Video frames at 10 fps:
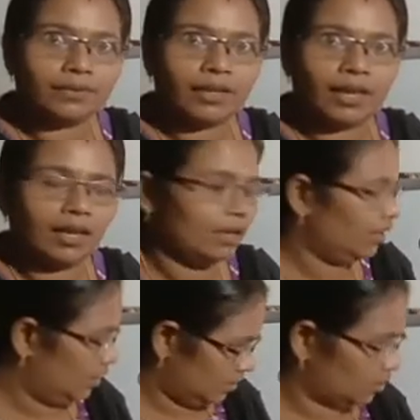Okay,
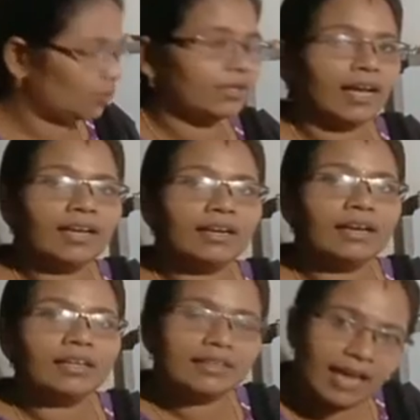so that
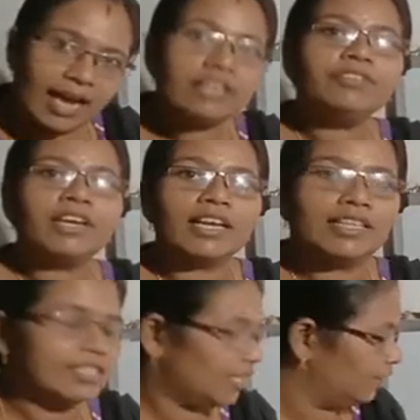we are
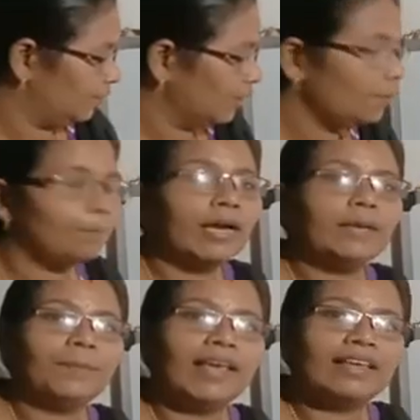achieving by
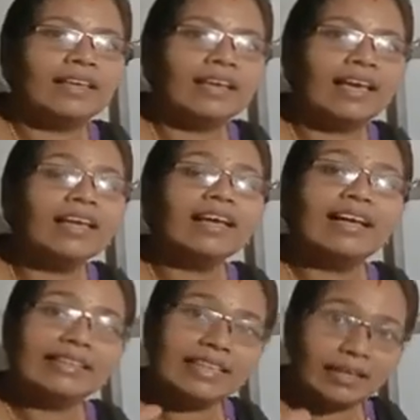making
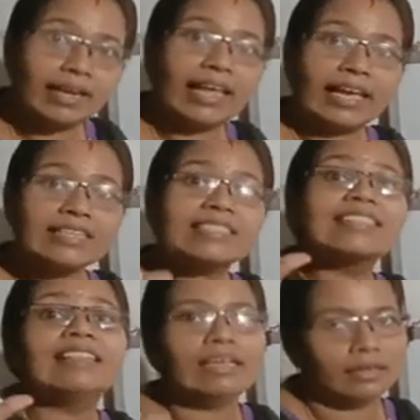the lens
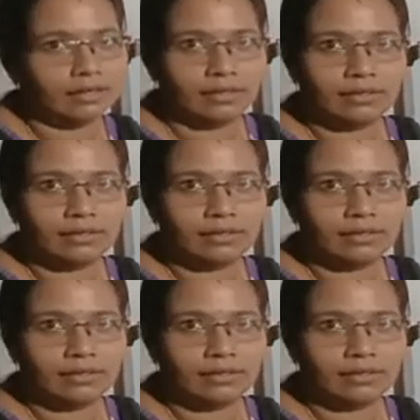thicker.